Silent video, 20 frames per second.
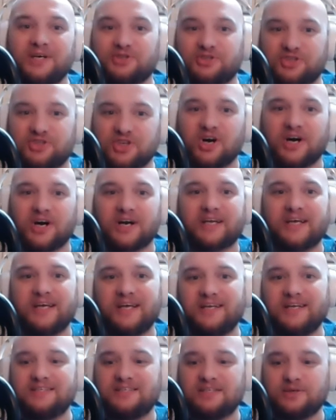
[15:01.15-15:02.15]
dark
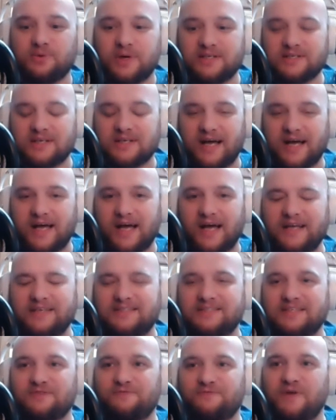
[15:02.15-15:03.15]
into it. I
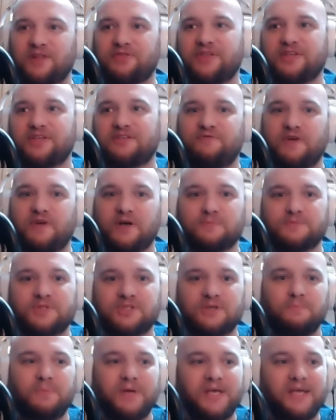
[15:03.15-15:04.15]
just felt this film
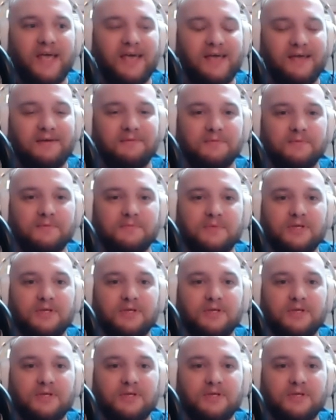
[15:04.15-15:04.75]
should be a